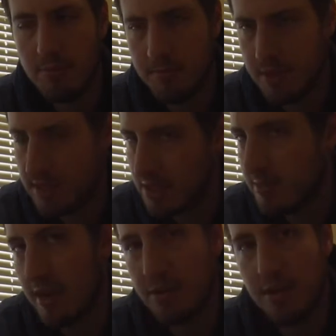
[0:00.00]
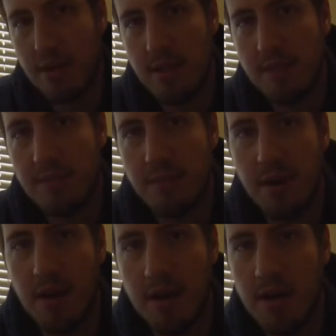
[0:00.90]
This is back when I lived in
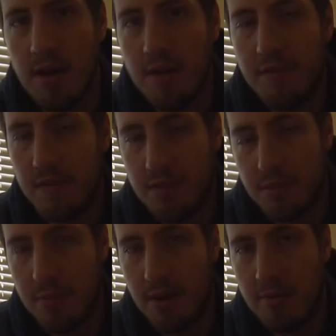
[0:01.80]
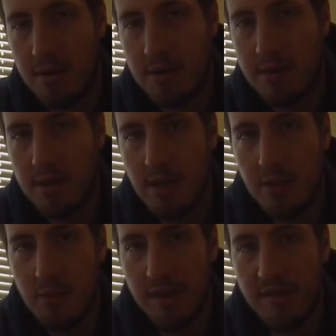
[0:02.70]
my first apartment,
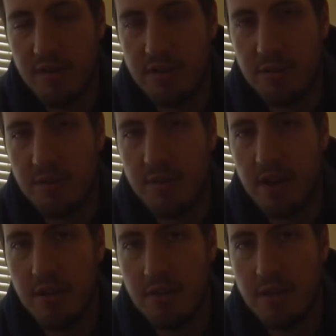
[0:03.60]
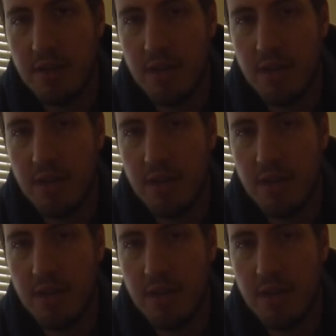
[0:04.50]
when I first moved out,